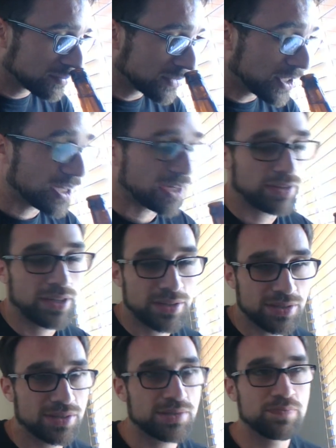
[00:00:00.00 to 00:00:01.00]
Yeah,
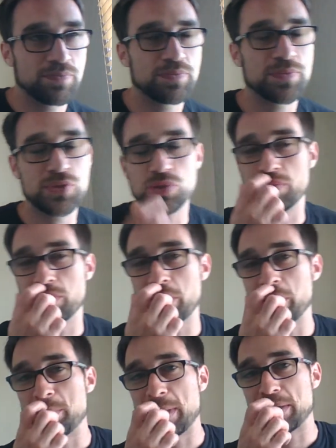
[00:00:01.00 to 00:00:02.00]
that's sort of
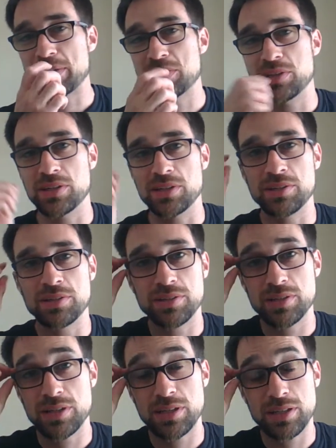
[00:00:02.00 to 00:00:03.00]
going back to
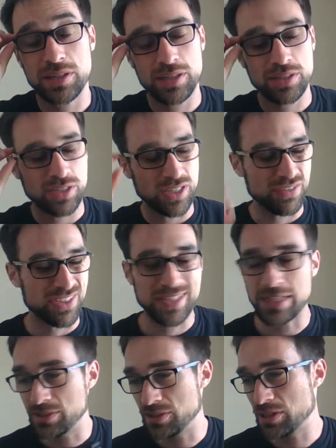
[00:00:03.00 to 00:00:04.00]
kind of
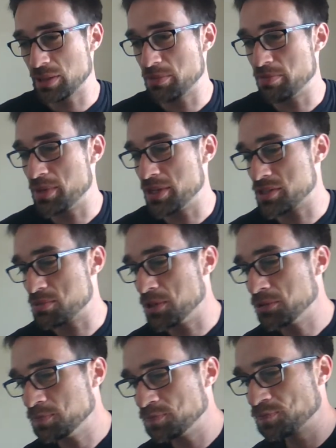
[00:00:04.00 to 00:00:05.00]
standard type of beer
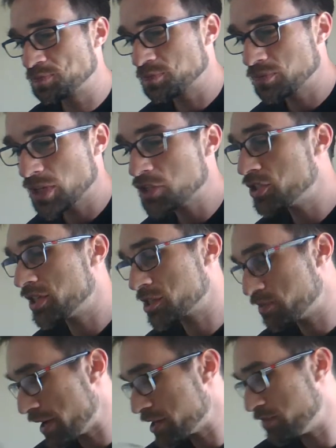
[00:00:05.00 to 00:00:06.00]
smell, as you'd
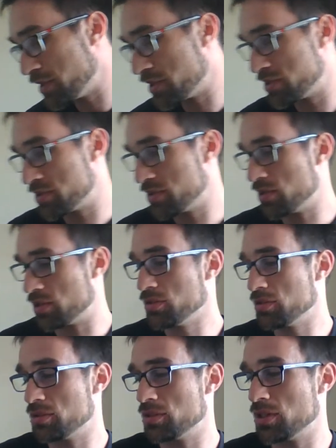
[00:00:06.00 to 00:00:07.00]
expect, because
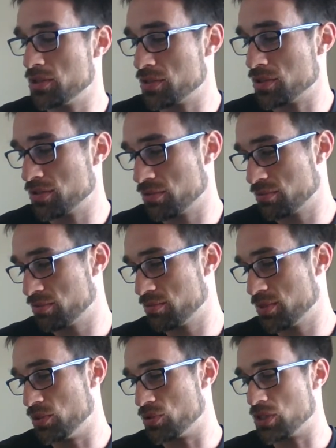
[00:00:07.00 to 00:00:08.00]
it is a
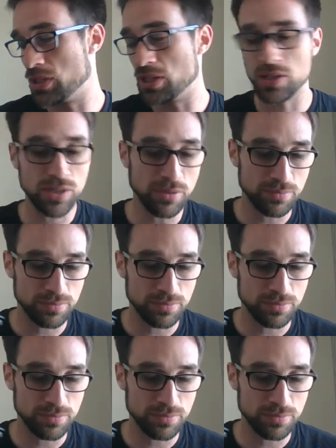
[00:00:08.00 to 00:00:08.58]
Pilsner lager.